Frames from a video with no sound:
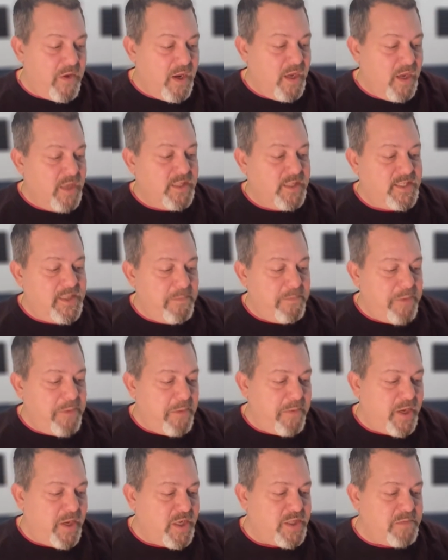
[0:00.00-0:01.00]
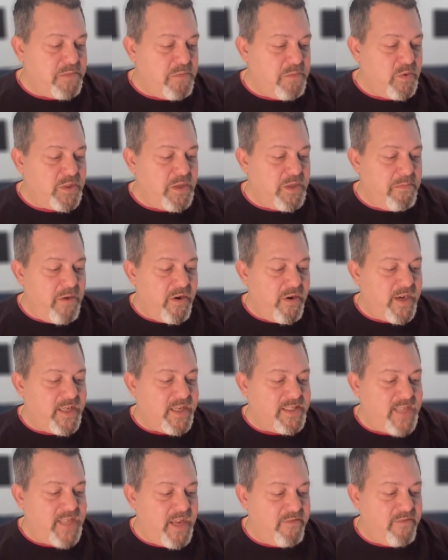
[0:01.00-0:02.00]
simply because most
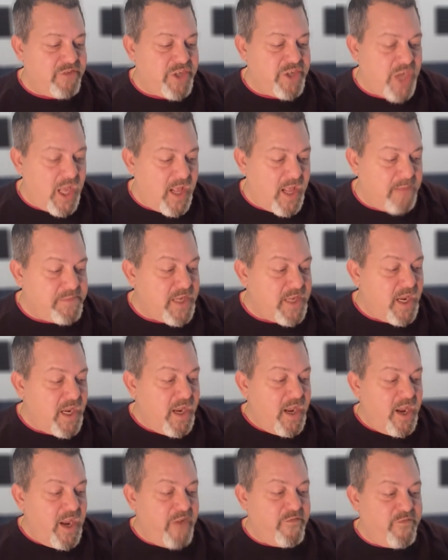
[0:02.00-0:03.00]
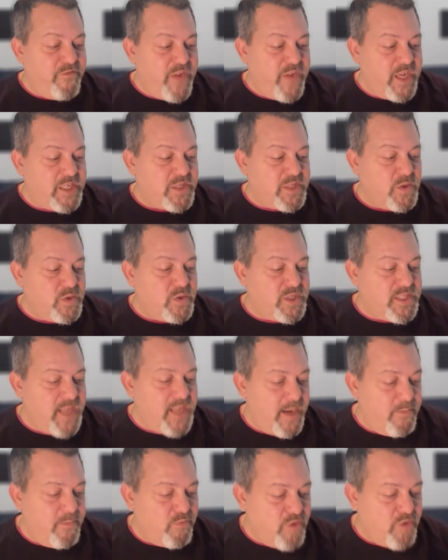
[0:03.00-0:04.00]
Americans have jobs and face those
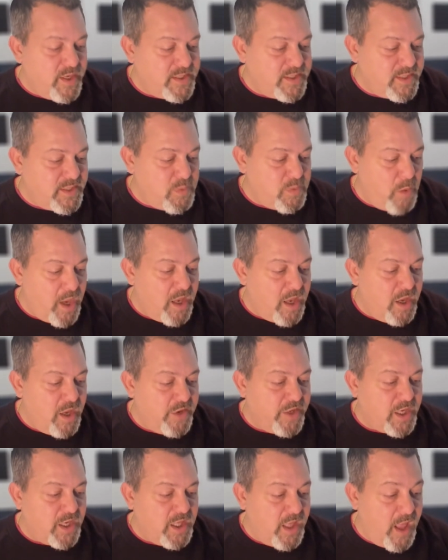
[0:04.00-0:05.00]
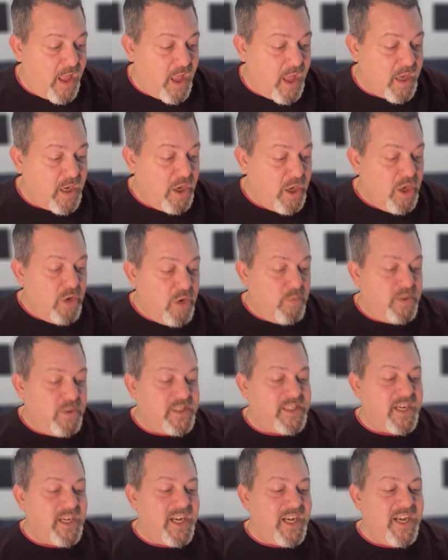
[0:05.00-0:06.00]
same risks while on the clock would
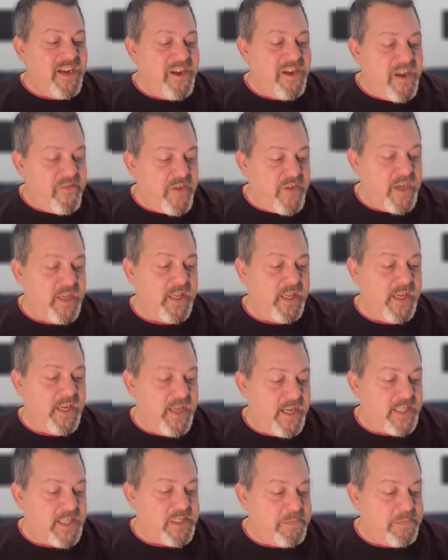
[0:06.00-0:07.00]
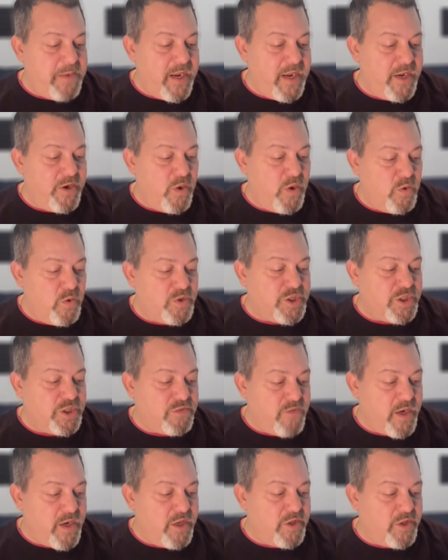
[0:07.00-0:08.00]
significantly expand OSHA's
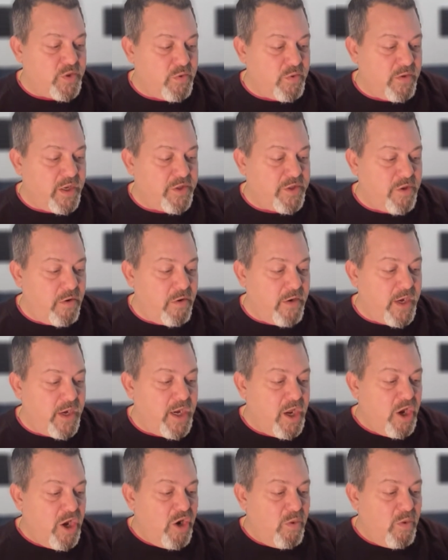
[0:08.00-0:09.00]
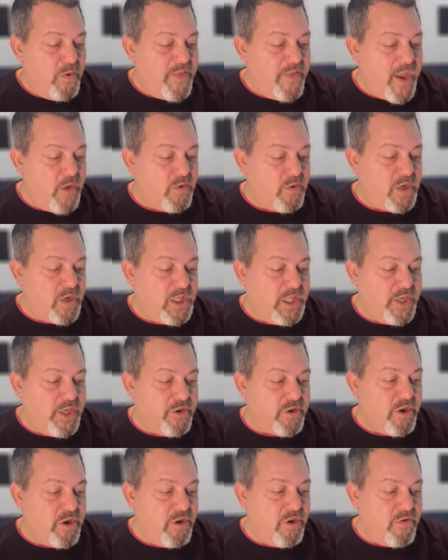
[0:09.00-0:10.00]
regulatory authority without
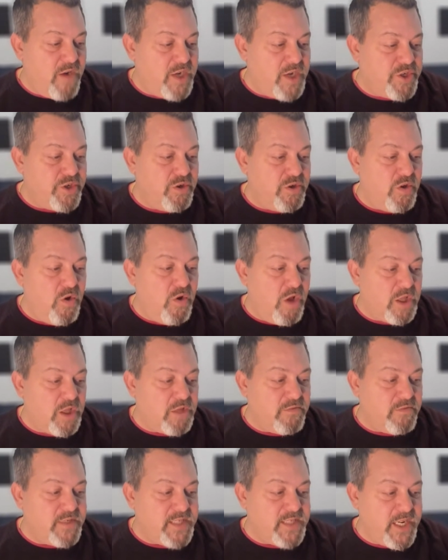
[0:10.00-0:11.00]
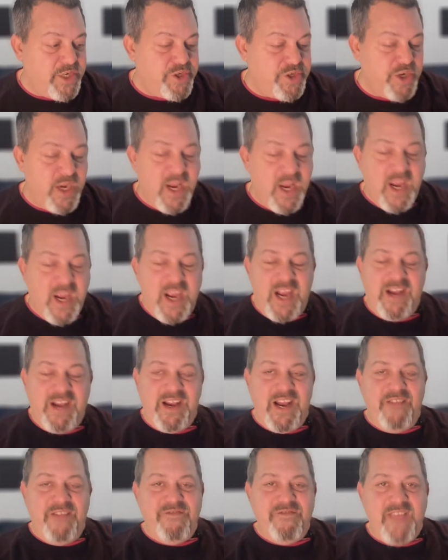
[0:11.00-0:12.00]
clear congressional authorization.
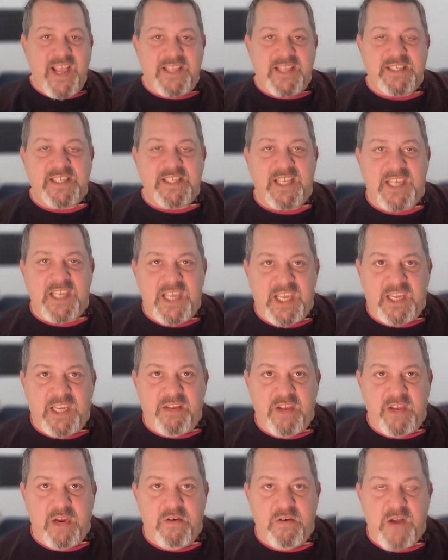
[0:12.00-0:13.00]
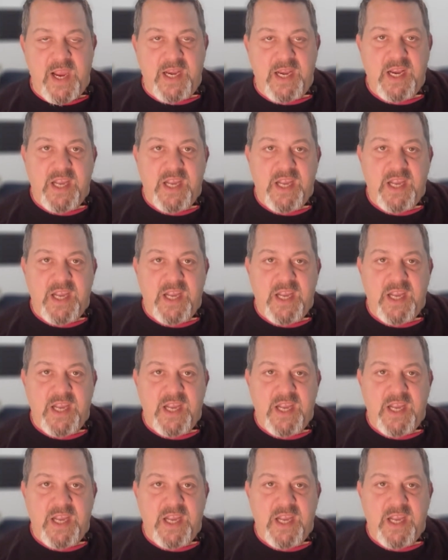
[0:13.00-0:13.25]
And that's the key there, right?